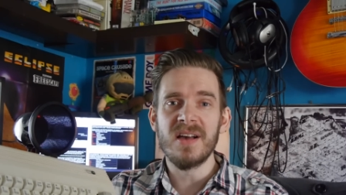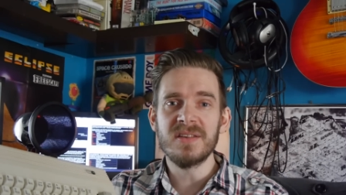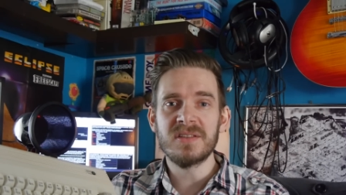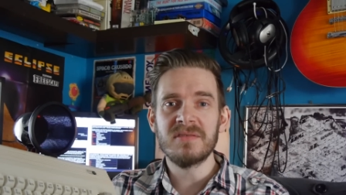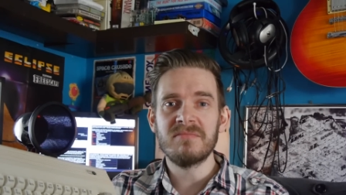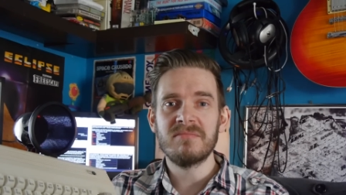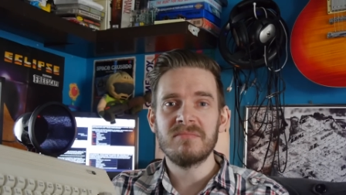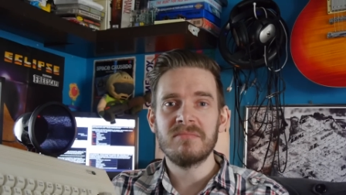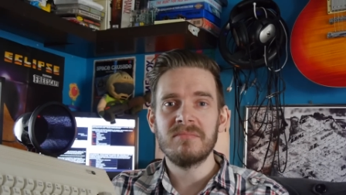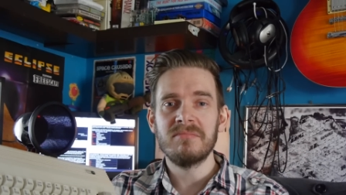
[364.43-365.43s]
does,
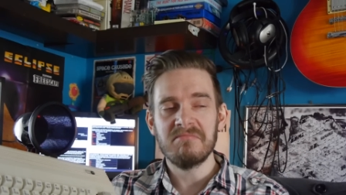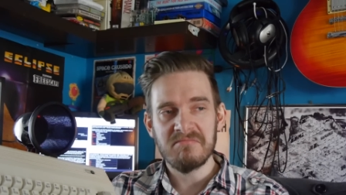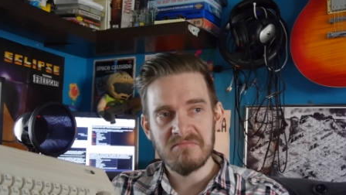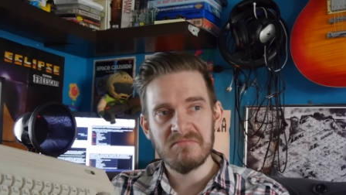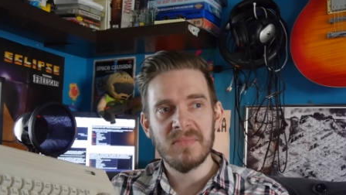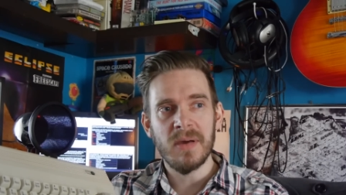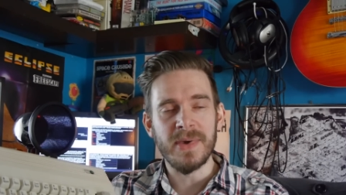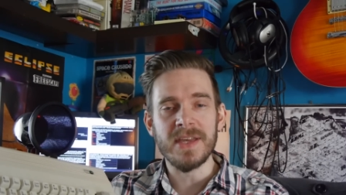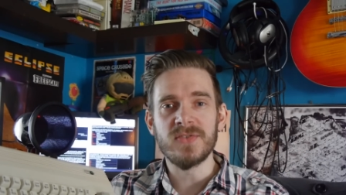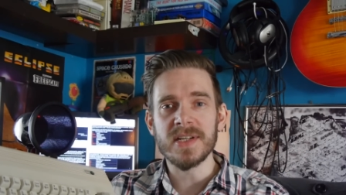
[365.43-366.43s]

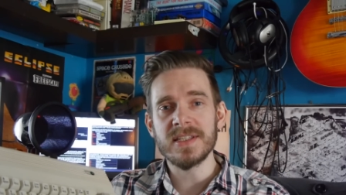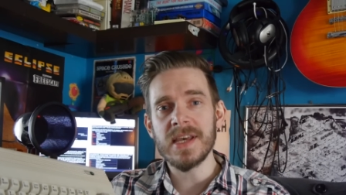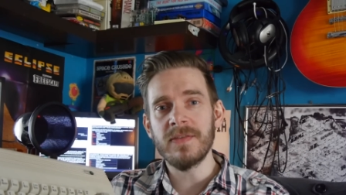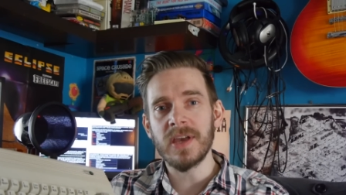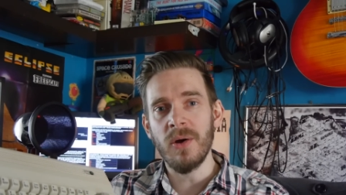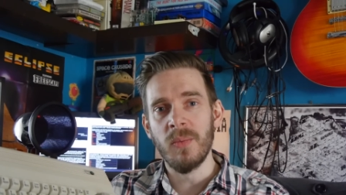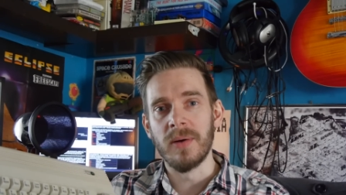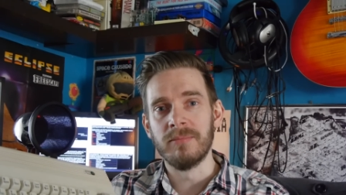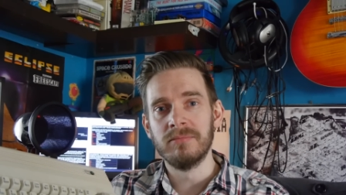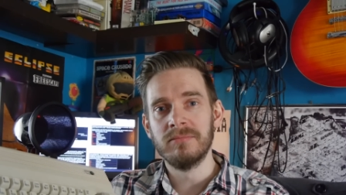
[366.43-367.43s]
be interesting to have a go on
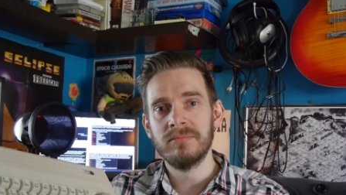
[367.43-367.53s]
one.